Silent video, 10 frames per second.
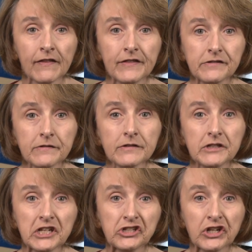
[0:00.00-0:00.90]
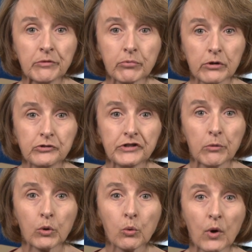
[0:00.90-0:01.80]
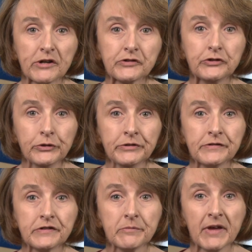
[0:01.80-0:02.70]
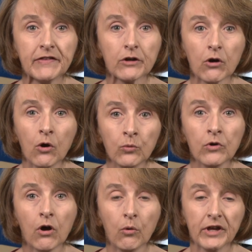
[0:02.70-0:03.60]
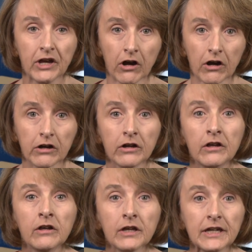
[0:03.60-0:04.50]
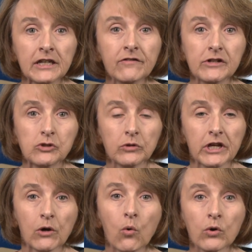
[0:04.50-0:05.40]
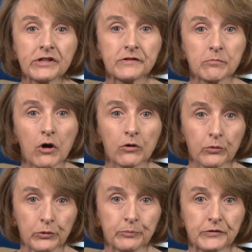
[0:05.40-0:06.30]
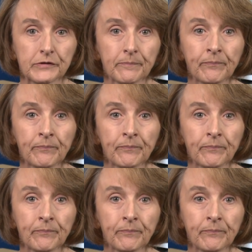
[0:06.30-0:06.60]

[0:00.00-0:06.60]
This is a teaching approach that requires students to make their own OER, individually or in small groups.